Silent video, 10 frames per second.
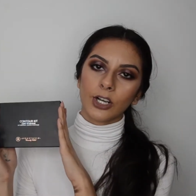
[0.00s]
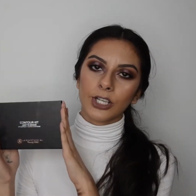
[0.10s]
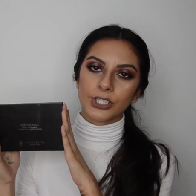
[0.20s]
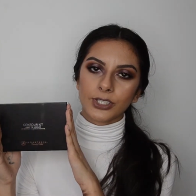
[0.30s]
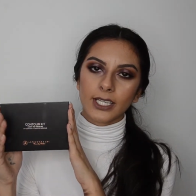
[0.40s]

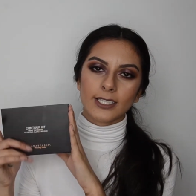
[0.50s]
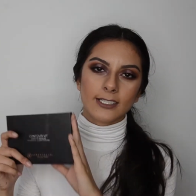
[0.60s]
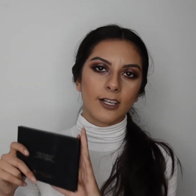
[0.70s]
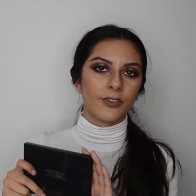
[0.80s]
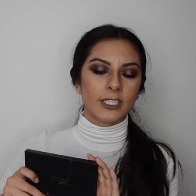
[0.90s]
contour kit
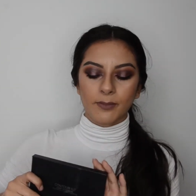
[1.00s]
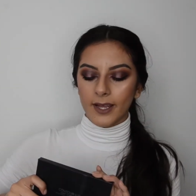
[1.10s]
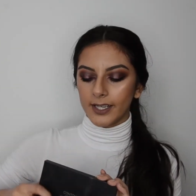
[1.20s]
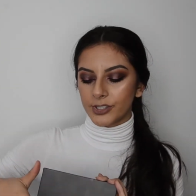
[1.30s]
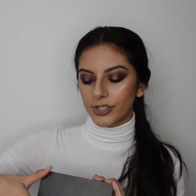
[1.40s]

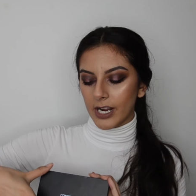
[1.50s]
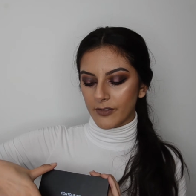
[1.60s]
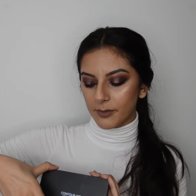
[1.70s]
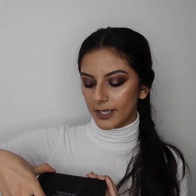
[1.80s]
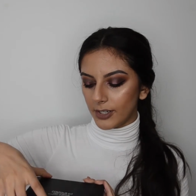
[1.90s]
self-explanatory
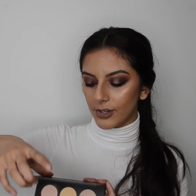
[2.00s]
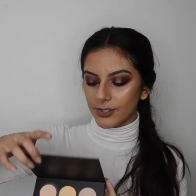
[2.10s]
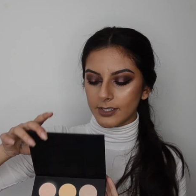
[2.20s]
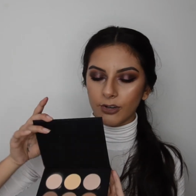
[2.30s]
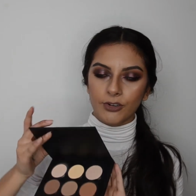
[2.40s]
everybody
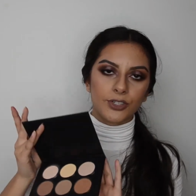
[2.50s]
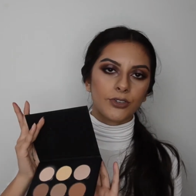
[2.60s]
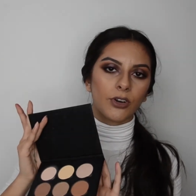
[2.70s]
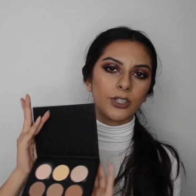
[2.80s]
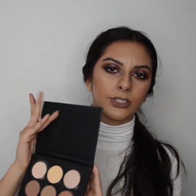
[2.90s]
knows it
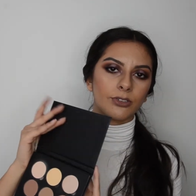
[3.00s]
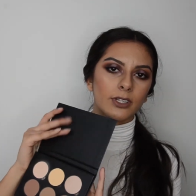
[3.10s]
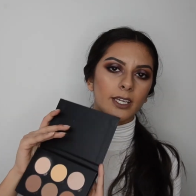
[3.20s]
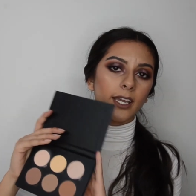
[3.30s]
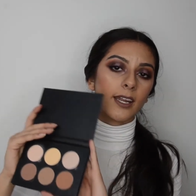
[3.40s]
original contour
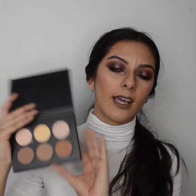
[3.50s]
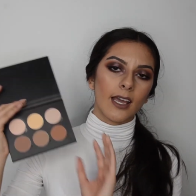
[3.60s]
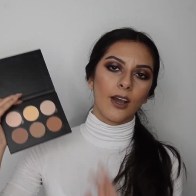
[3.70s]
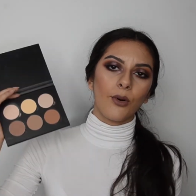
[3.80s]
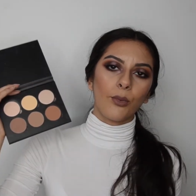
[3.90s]
kit
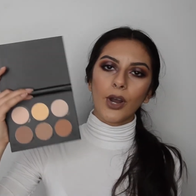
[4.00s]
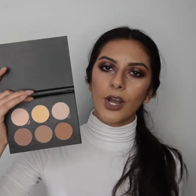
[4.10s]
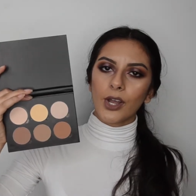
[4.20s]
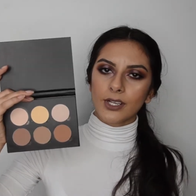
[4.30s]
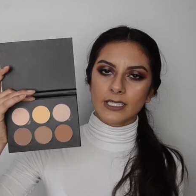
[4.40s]

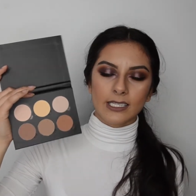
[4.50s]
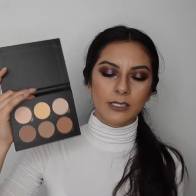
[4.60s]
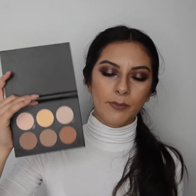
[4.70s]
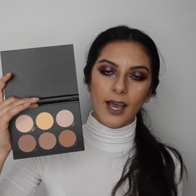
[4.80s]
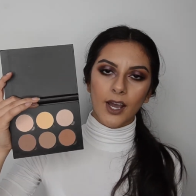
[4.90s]
works it's
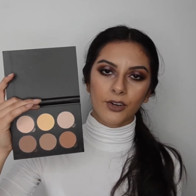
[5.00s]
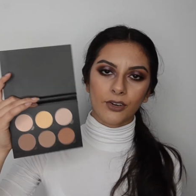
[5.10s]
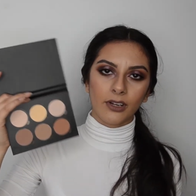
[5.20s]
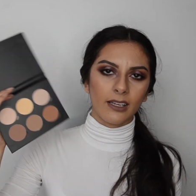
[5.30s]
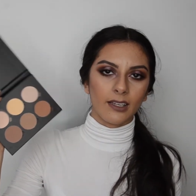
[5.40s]

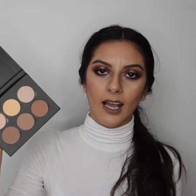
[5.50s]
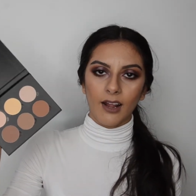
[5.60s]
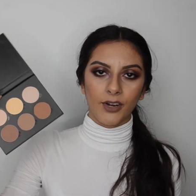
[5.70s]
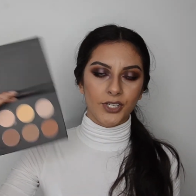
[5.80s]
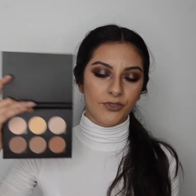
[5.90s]
powdery
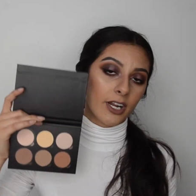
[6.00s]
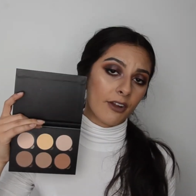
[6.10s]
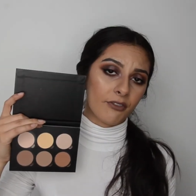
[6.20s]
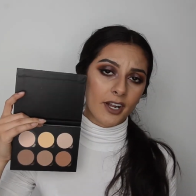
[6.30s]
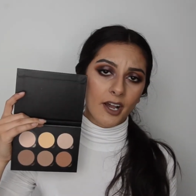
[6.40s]
I reach for it
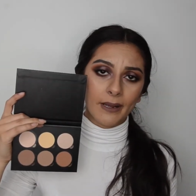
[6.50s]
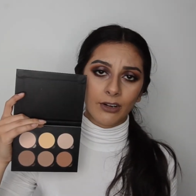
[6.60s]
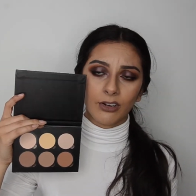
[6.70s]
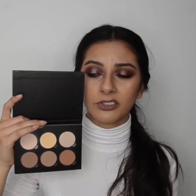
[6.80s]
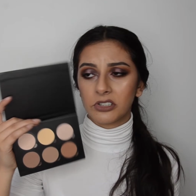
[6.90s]
every time I
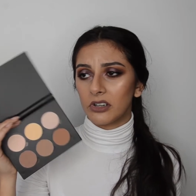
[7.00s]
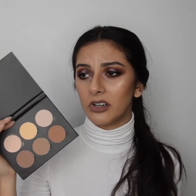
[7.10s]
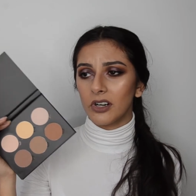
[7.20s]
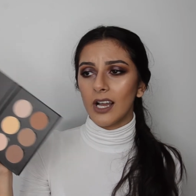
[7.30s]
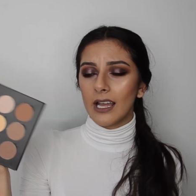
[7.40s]

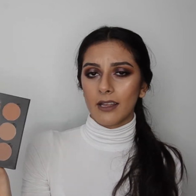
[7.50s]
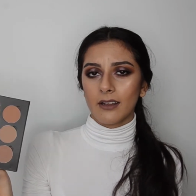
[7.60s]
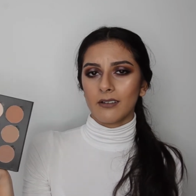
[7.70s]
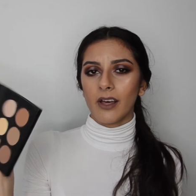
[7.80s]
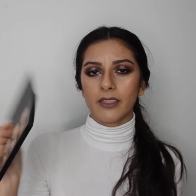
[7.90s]
contour
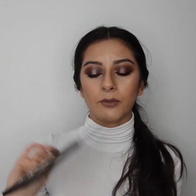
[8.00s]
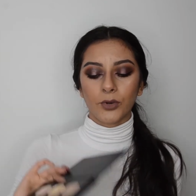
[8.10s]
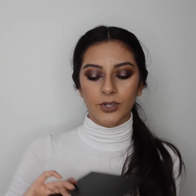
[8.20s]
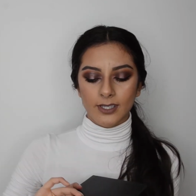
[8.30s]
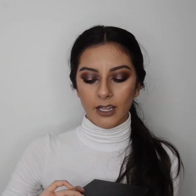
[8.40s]
nothing
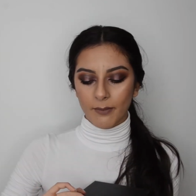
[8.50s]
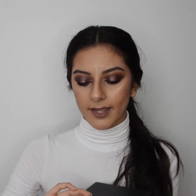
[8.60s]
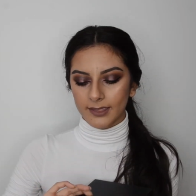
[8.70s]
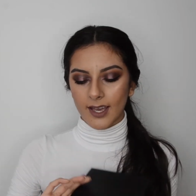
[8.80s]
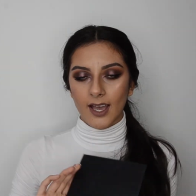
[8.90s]
more to say
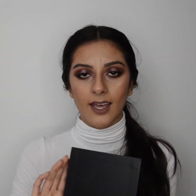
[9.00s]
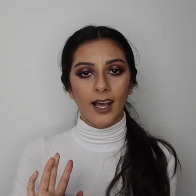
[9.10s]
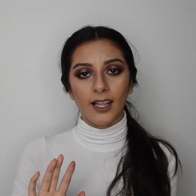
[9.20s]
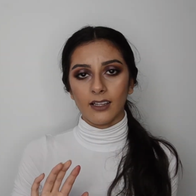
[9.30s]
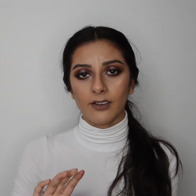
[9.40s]
about that
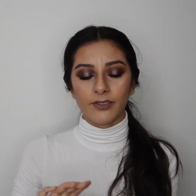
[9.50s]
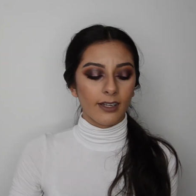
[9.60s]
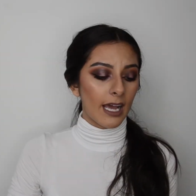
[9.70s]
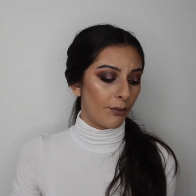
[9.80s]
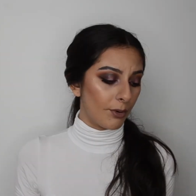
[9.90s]
I love
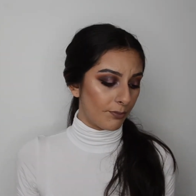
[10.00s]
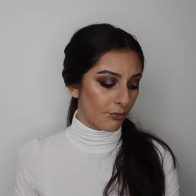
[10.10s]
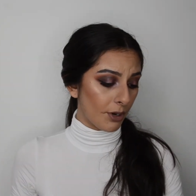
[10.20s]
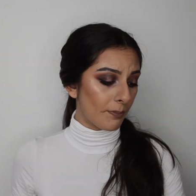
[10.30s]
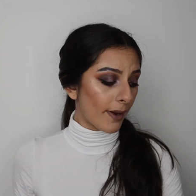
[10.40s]
it I would
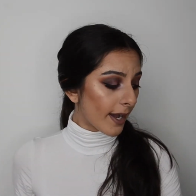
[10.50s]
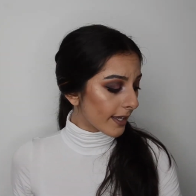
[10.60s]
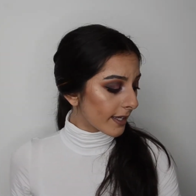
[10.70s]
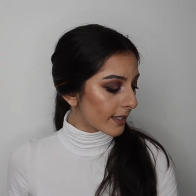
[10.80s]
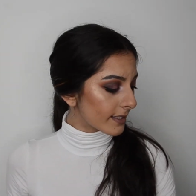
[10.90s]
re-buy
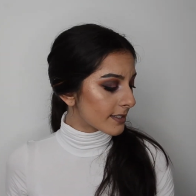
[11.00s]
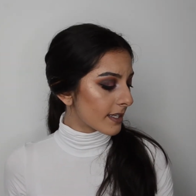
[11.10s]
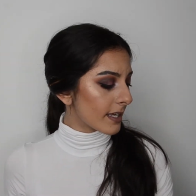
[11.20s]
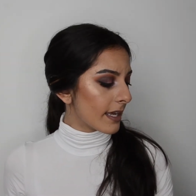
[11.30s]
it